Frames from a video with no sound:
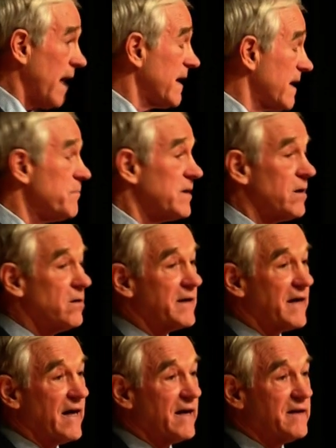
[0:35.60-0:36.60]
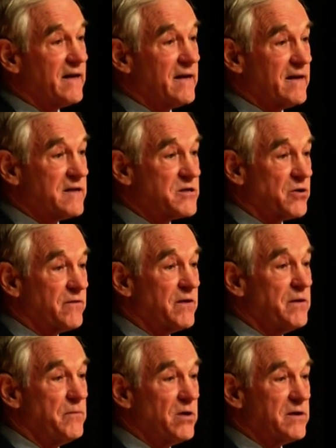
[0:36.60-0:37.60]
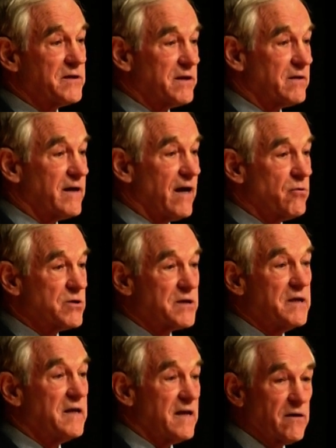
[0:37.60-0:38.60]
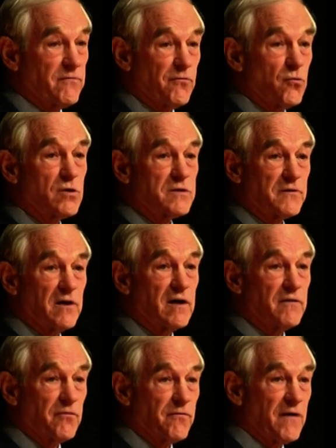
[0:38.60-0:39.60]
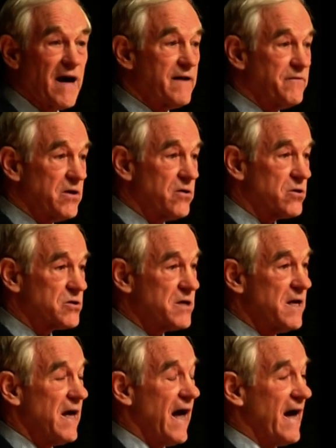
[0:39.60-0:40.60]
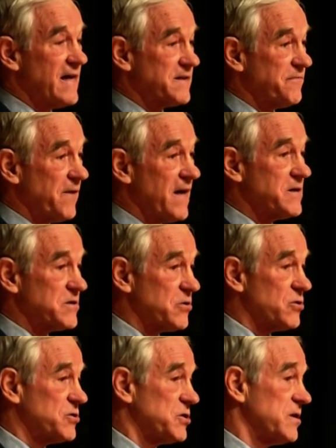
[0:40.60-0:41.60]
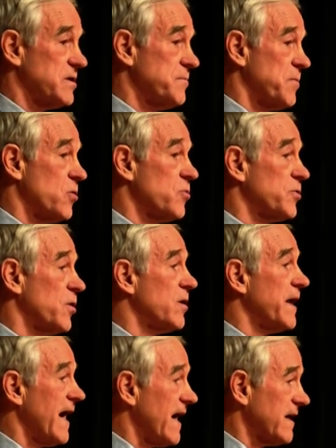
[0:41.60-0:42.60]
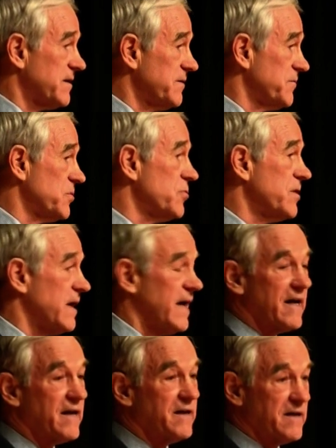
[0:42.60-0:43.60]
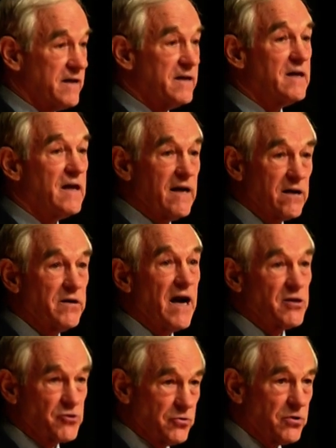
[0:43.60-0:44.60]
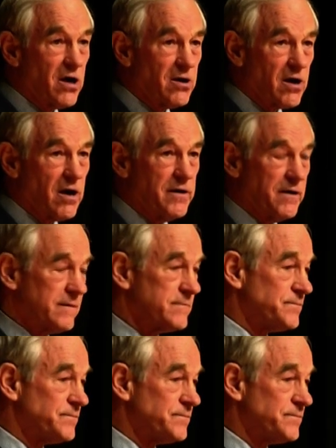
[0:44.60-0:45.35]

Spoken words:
am the only candidate that served in the military. I was in the Air Force for 5 years as a flight surgeon, both on active duty and in the Air National Guard.